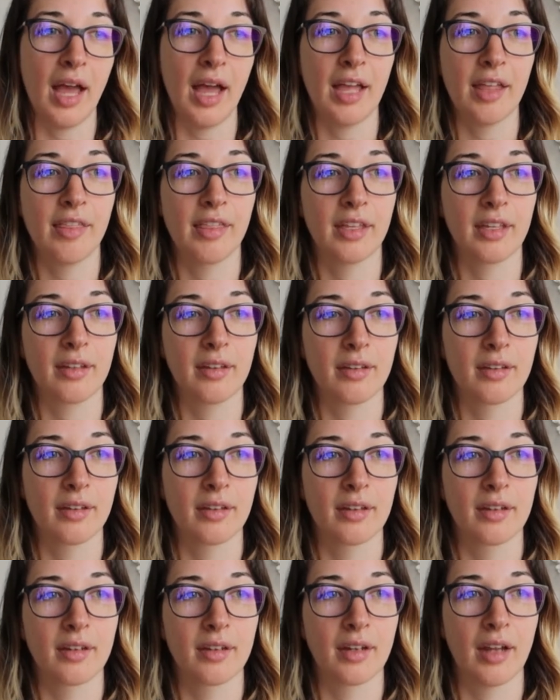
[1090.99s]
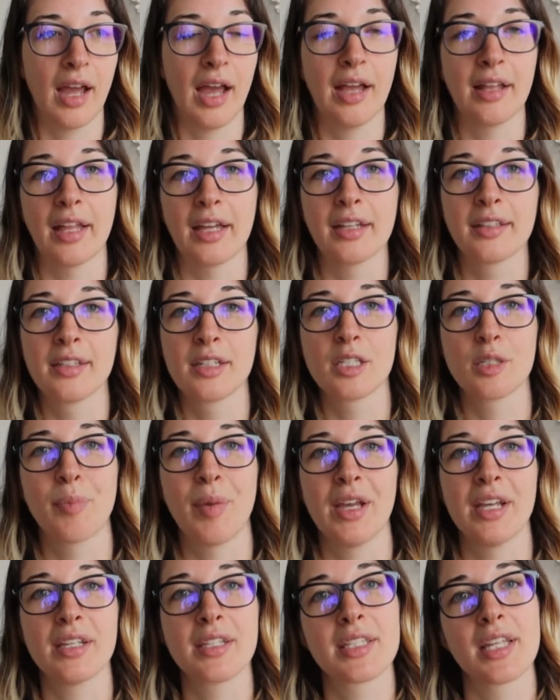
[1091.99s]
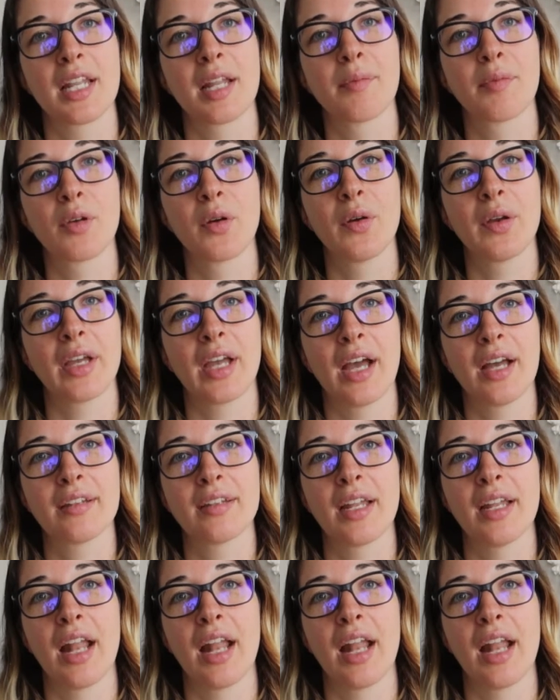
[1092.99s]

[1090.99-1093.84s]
I think I like this pace that I'm going at,